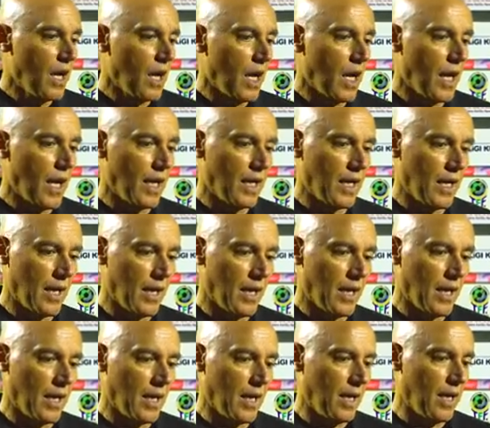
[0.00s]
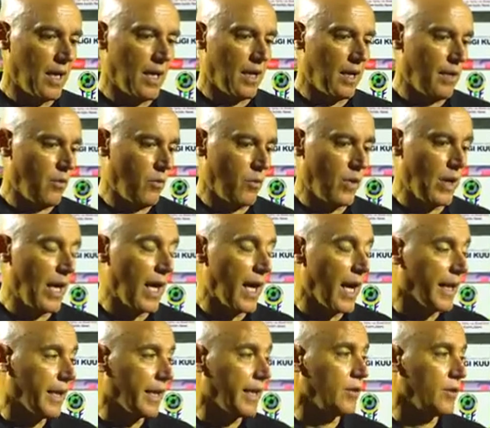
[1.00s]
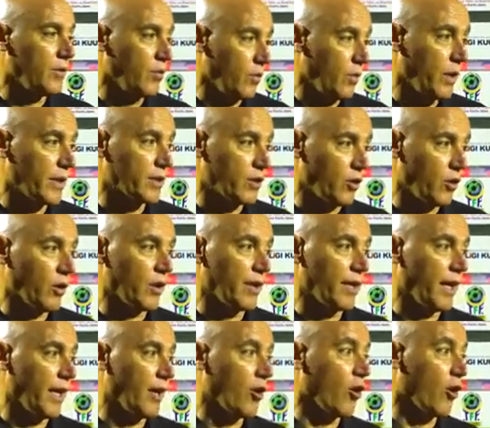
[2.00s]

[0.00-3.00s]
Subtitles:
and we lucky to score the